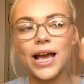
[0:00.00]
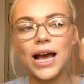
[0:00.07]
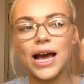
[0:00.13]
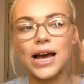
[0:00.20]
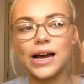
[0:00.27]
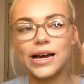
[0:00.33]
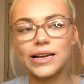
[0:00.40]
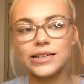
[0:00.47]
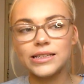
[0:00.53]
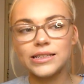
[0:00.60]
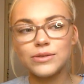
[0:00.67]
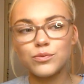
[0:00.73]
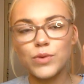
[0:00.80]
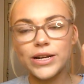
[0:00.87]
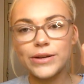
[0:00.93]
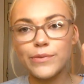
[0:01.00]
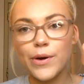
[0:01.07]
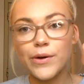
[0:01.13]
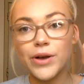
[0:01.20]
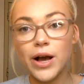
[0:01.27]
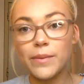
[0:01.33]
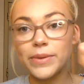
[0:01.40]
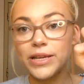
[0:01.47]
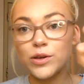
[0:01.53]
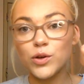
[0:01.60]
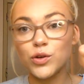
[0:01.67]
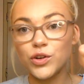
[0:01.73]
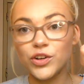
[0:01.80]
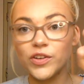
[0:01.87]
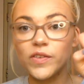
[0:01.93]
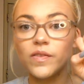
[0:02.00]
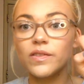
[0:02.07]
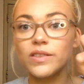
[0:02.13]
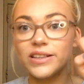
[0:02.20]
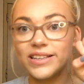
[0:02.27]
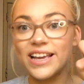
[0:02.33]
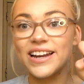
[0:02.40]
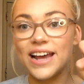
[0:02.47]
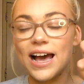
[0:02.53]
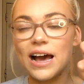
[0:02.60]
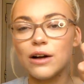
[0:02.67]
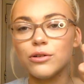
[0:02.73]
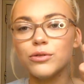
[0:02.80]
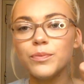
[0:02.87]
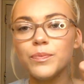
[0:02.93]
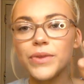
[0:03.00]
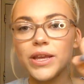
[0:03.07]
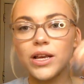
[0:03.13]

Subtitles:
and when he woke up he couldn't get it out,